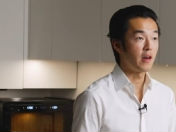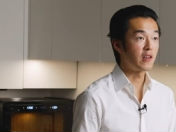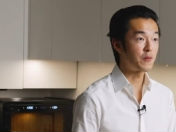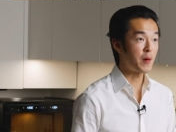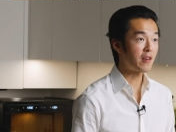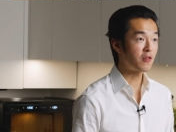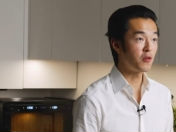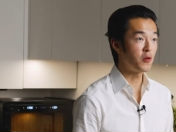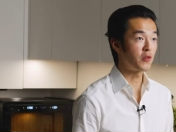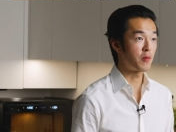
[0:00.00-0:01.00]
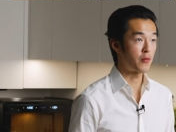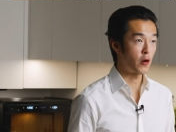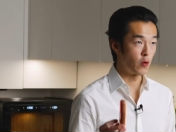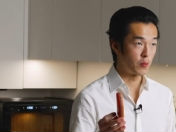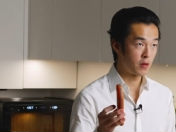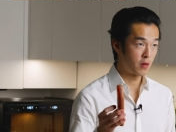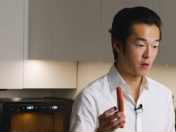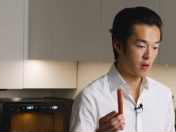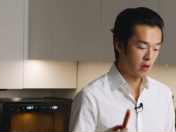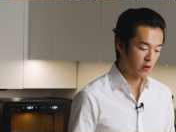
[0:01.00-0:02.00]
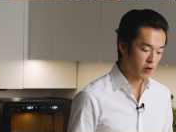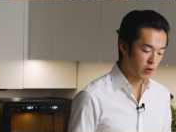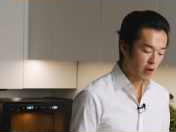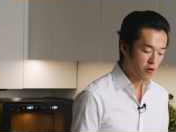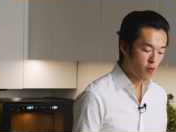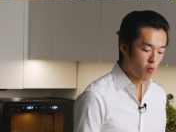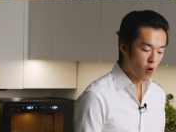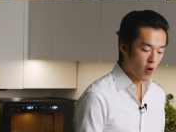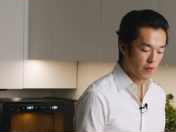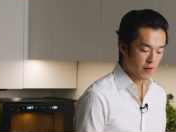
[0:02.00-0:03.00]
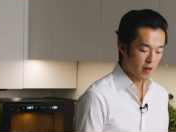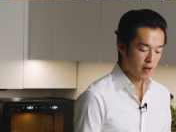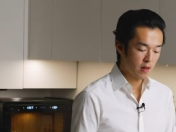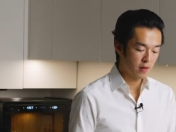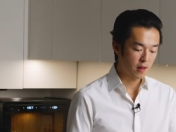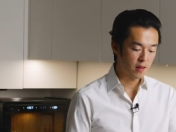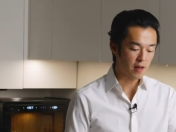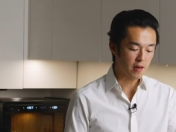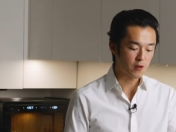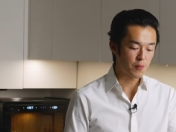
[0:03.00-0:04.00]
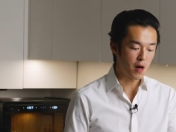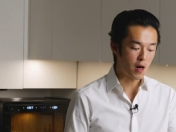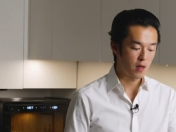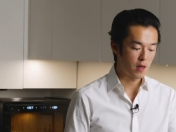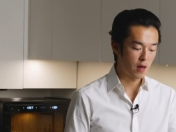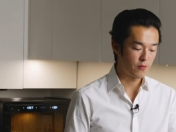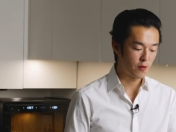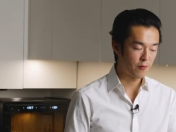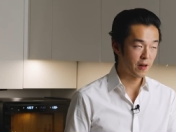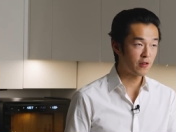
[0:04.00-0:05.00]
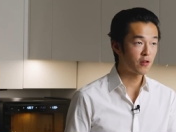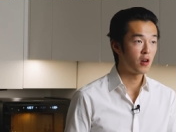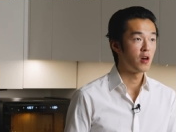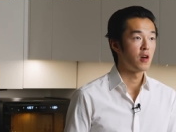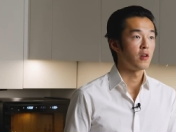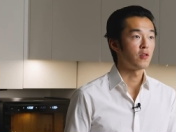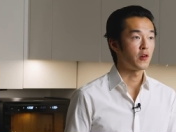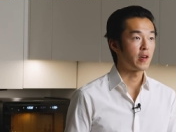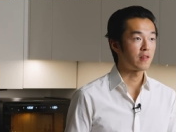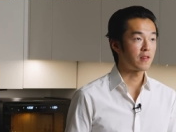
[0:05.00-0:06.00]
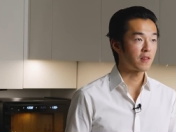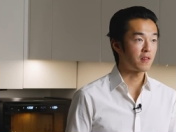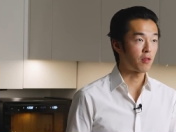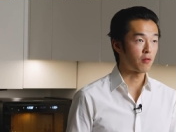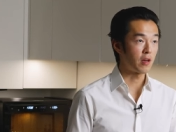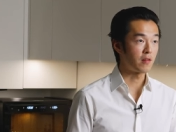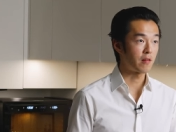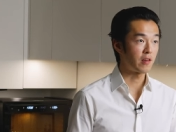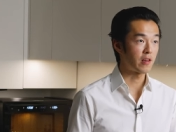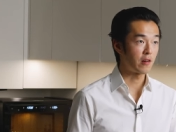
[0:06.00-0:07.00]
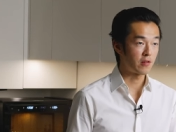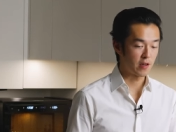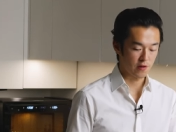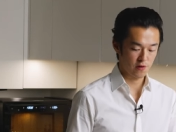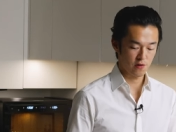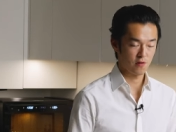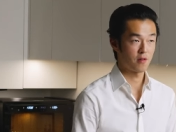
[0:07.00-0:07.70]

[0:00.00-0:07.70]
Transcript: It's best to use a probe so that you want the thickest part of your fish to hit 63 degrees Celsius.